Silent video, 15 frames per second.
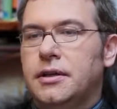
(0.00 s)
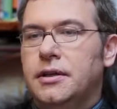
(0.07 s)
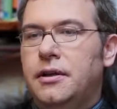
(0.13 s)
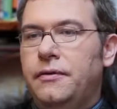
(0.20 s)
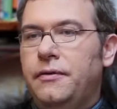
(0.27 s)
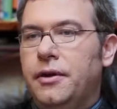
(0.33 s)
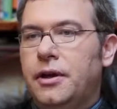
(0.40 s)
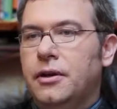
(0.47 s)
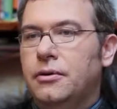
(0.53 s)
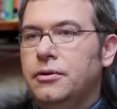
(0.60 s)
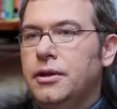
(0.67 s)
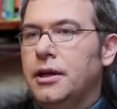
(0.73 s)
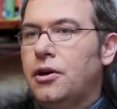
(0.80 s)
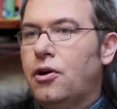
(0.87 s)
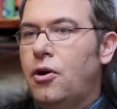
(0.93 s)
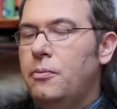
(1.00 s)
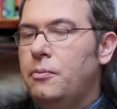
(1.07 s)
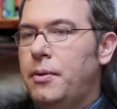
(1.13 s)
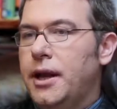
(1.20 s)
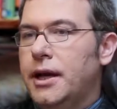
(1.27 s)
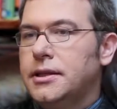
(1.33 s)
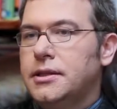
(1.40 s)
difficult and
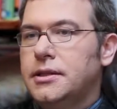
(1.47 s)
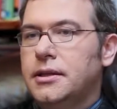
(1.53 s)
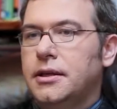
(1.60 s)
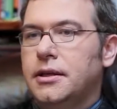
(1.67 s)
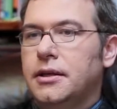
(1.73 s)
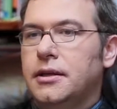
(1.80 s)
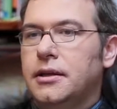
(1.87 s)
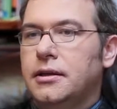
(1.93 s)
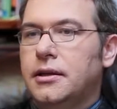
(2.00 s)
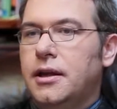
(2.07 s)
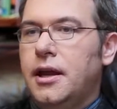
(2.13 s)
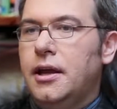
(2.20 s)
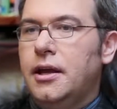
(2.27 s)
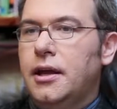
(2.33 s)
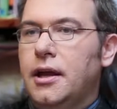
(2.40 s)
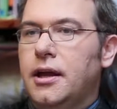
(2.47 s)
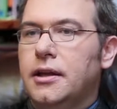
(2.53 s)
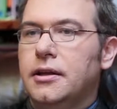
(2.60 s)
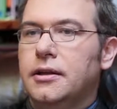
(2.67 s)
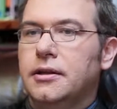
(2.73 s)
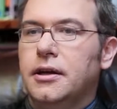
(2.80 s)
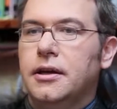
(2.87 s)
complex thing,
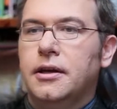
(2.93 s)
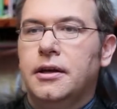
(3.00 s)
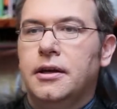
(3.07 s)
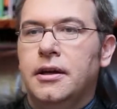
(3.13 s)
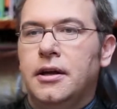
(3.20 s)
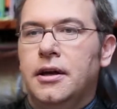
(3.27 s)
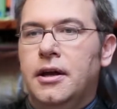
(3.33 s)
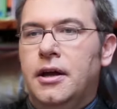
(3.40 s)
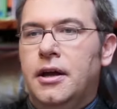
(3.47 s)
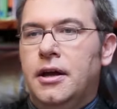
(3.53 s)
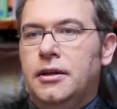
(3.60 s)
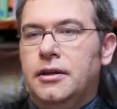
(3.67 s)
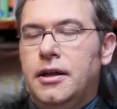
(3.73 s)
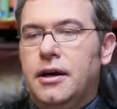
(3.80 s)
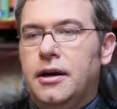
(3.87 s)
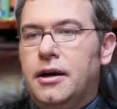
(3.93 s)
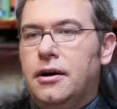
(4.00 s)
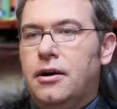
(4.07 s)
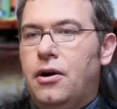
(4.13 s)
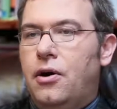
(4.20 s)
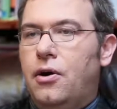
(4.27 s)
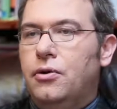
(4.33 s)
and there
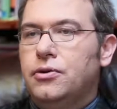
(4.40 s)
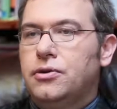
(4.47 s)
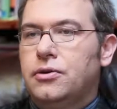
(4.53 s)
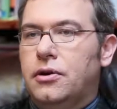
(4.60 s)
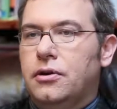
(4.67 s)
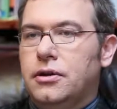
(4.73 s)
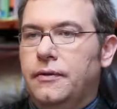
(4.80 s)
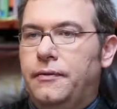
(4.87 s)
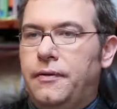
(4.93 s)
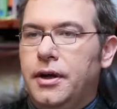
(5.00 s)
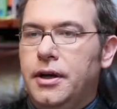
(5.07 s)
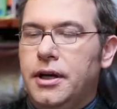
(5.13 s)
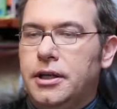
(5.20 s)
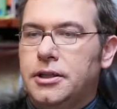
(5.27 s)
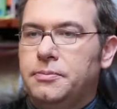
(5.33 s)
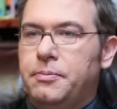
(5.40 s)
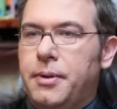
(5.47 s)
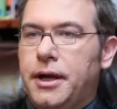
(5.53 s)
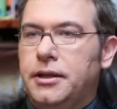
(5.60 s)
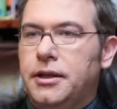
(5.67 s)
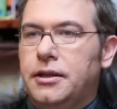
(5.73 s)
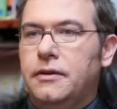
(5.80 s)
are all sorts of
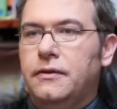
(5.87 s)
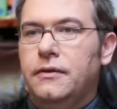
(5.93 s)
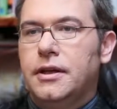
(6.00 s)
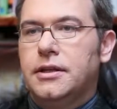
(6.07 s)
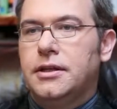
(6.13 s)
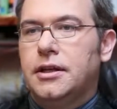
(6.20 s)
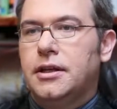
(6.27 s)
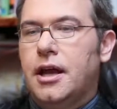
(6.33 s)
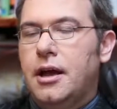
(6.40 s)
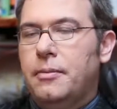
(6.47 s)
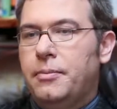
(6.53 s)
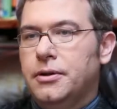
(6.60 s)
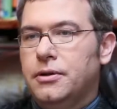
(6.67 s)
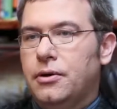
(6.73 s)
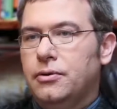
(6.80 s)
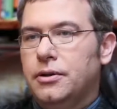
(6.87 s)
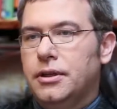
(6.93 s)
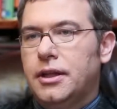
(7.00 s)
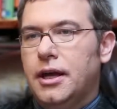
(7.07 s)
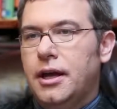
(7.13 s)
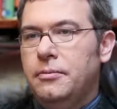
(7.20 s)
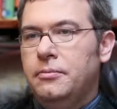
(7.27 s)
unexpected events that happen all the
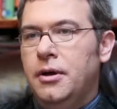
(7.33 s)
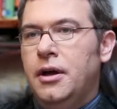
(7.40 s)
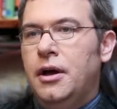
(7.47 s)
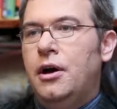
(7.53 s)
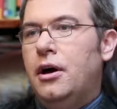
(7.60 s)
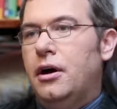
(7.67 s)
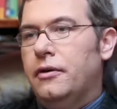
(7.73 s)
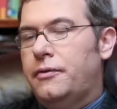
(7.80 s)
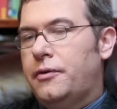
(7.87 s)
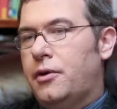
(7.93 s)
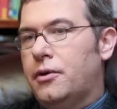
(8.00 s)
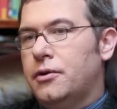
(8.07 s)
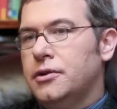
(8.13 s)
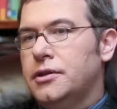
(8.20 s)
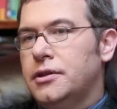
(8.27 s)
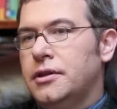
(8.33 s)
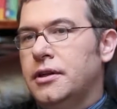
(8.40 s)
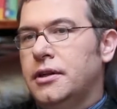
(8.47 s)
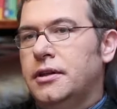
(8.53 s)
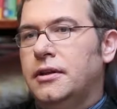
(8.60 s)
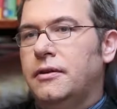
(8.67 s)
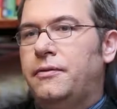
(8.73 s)
time. Of course,
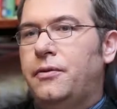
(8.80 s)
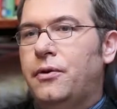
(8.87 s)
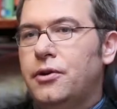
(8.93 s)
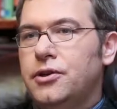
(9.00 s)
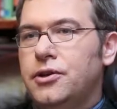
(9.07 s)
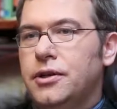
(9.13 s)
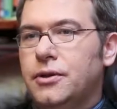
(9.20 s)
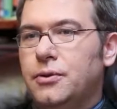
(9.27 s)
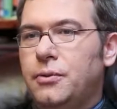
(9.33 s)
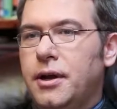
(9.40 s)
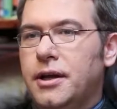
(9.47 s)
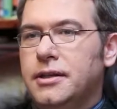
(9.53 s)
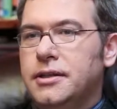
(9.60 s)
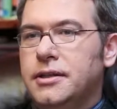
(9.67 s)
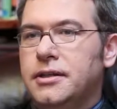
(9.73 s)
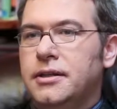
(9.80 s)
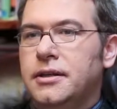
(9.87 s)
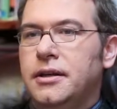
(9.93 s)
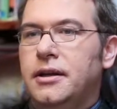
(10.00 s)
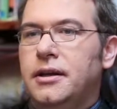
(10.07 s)
the fortunate ones